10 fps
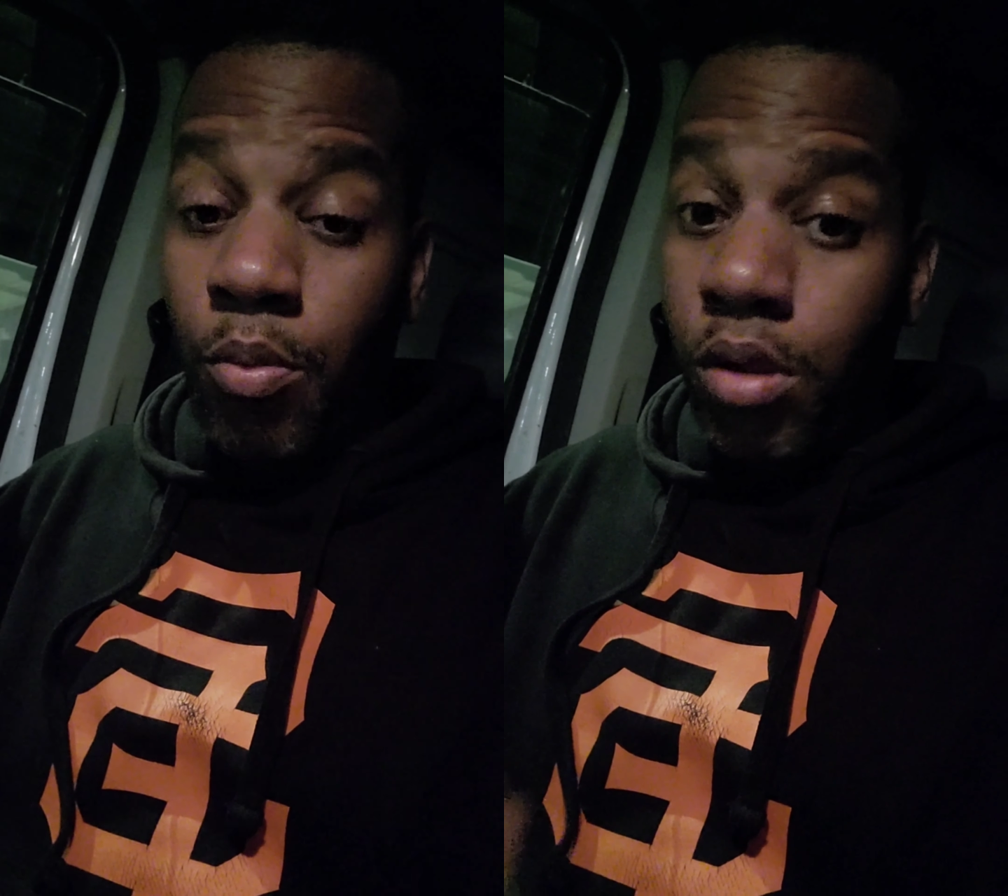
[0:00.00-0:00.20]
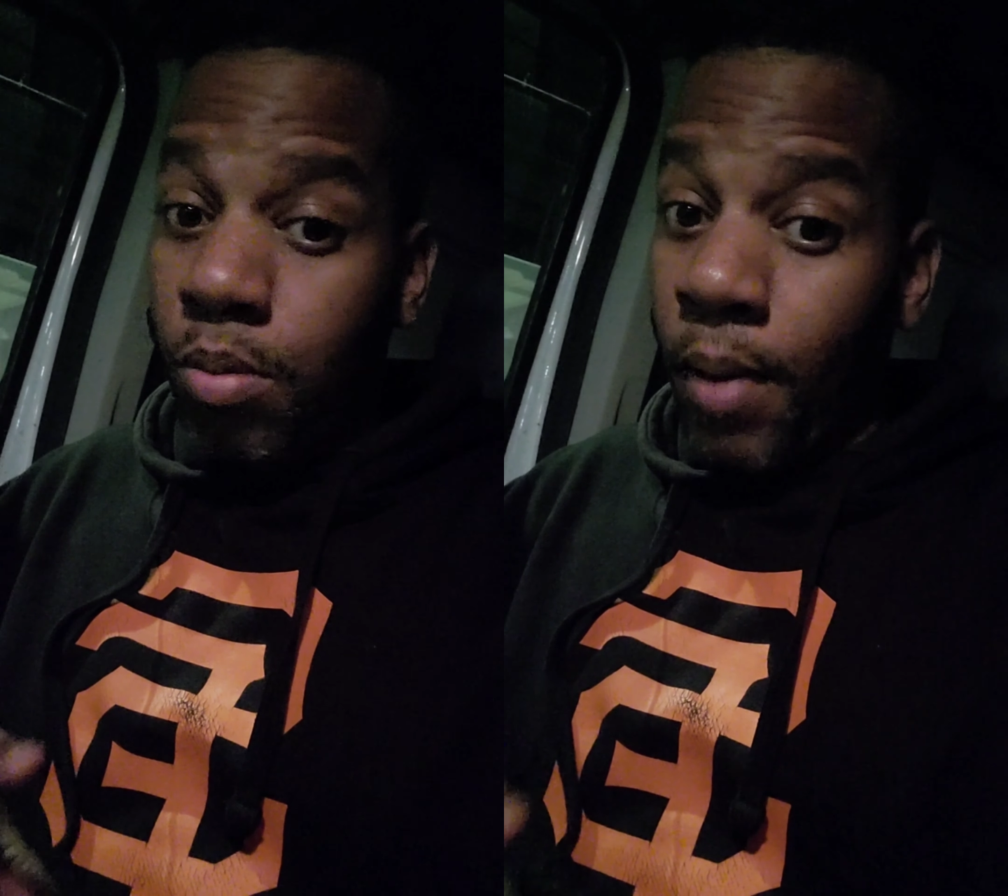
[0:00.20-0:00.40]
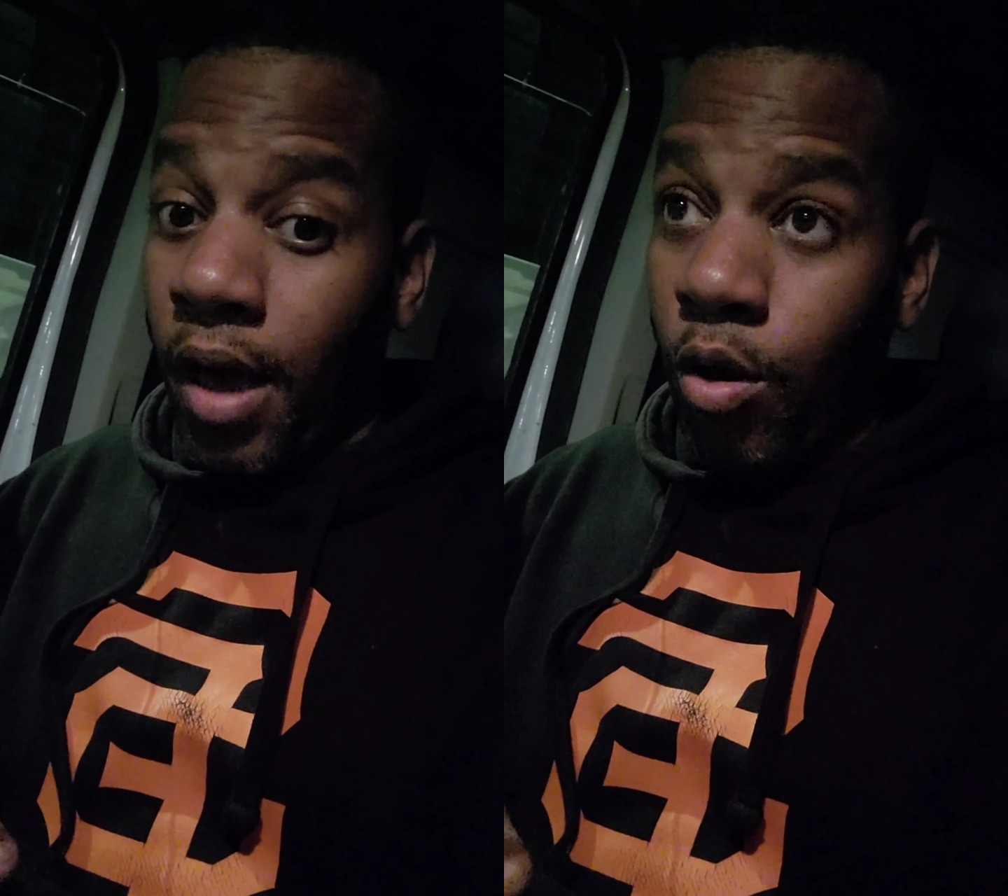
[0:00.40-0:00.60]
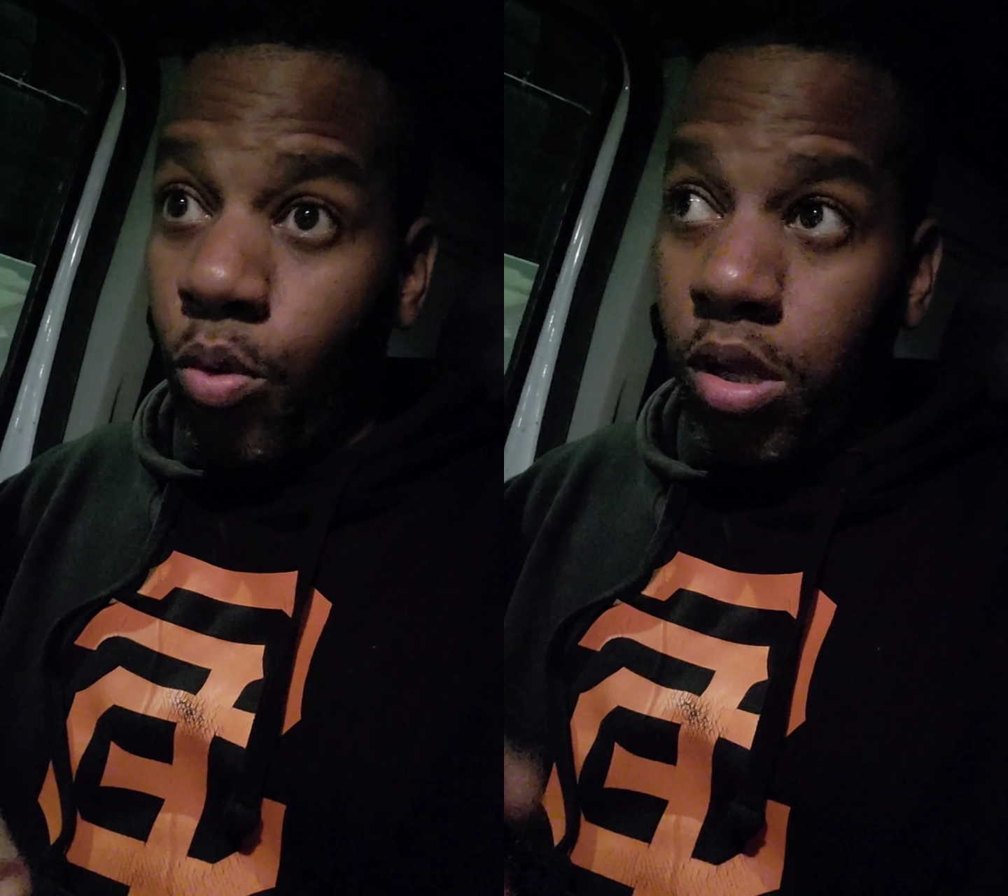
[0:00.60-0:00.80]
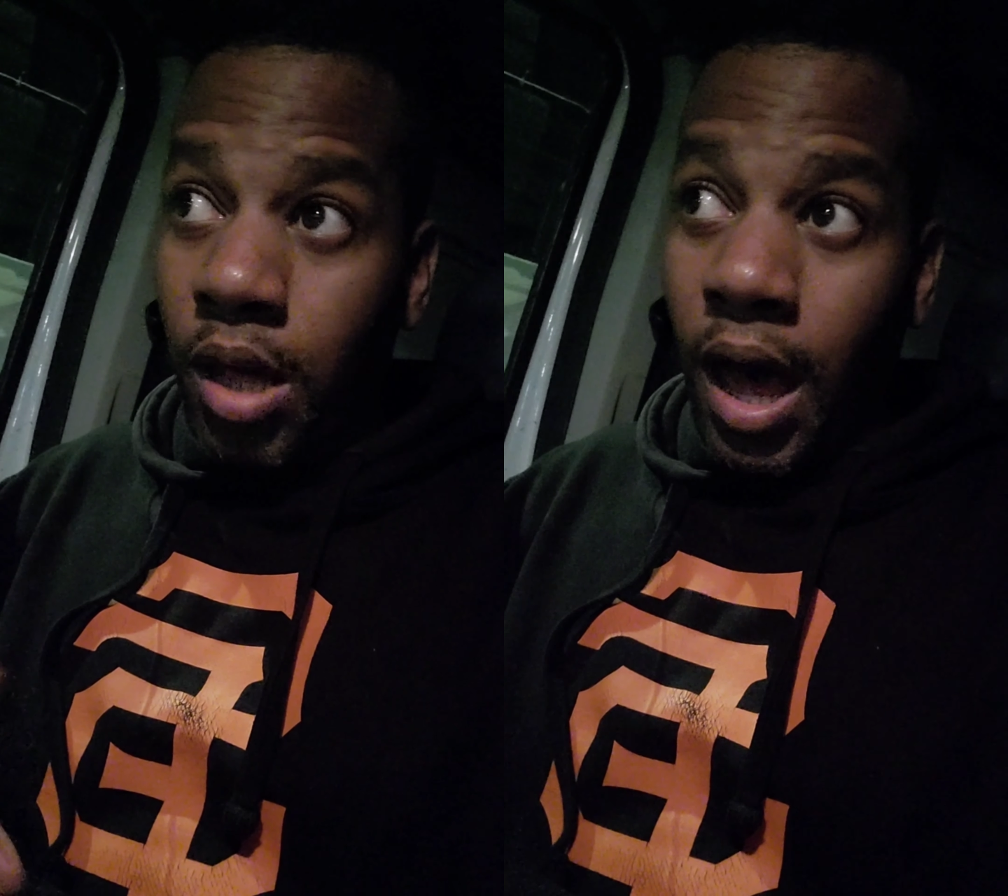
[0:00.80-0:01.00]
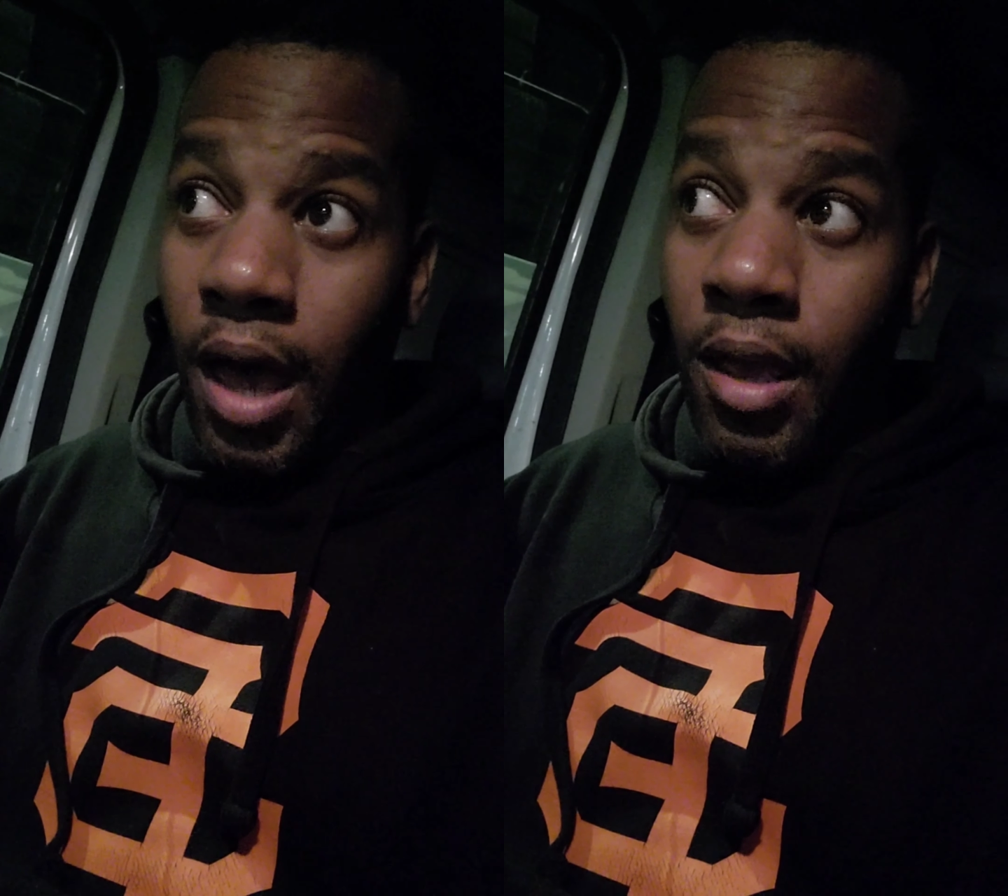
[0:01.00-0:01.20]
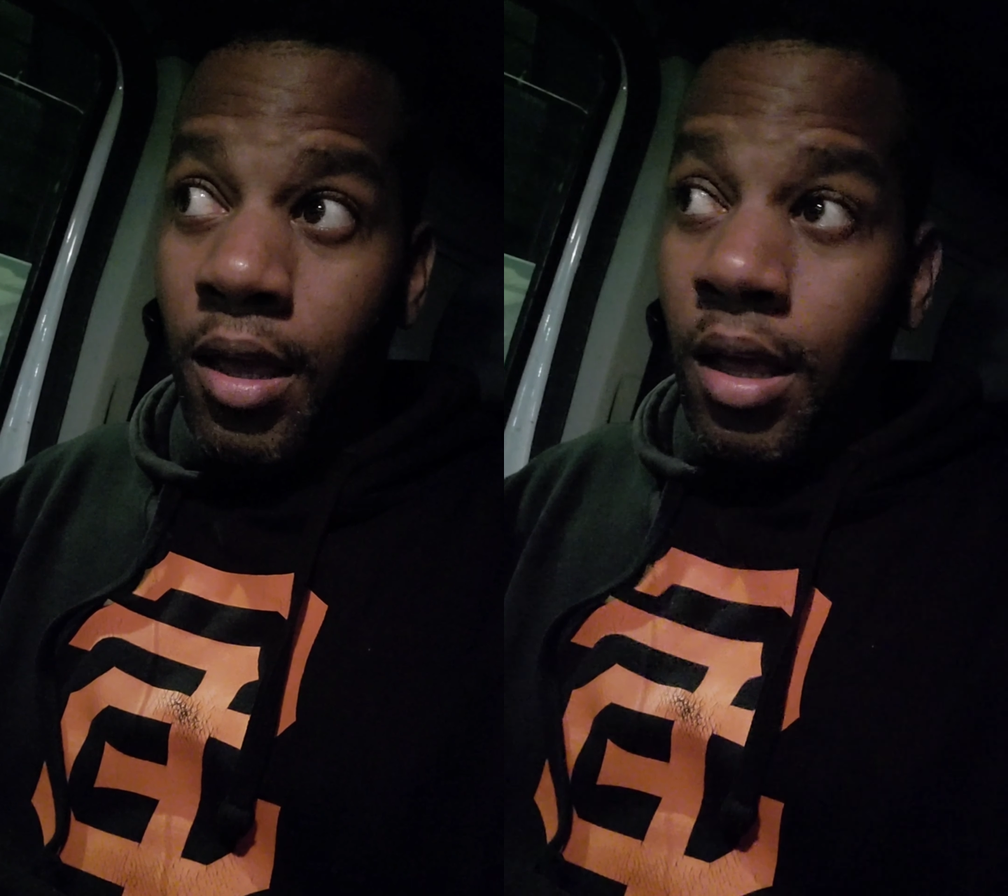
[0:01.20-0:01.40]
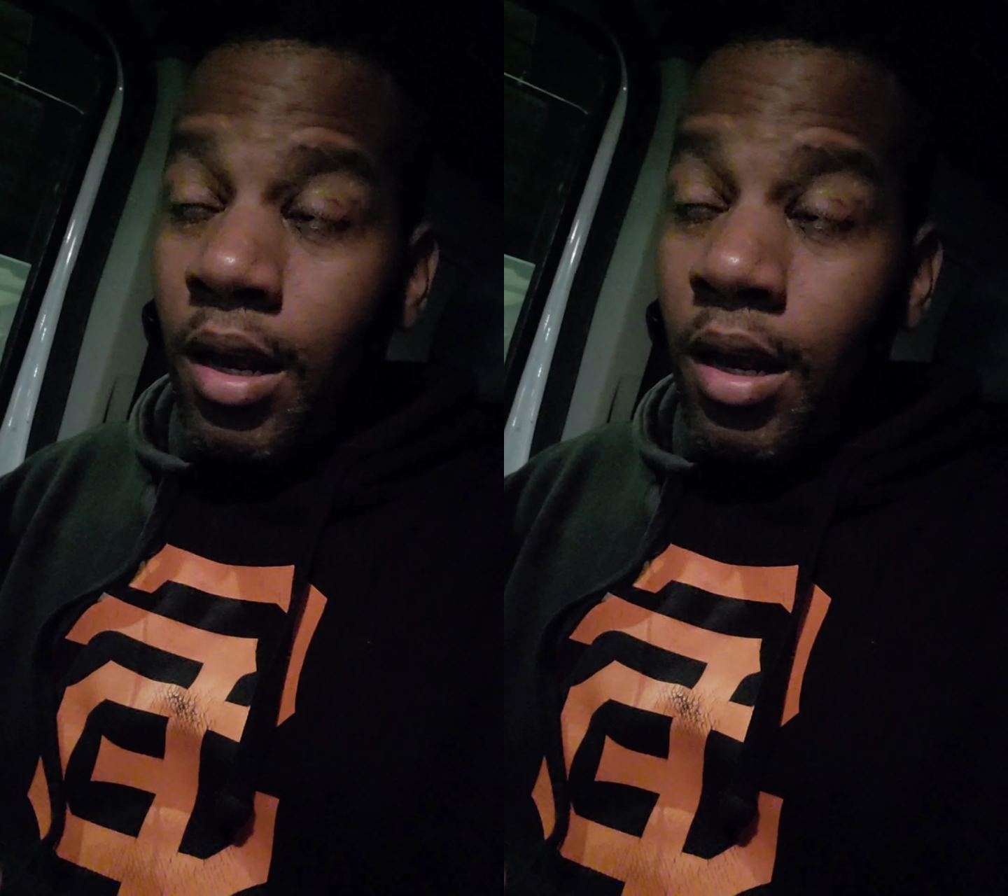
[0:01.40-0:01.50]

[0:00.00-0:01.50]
that we smile, we say hi.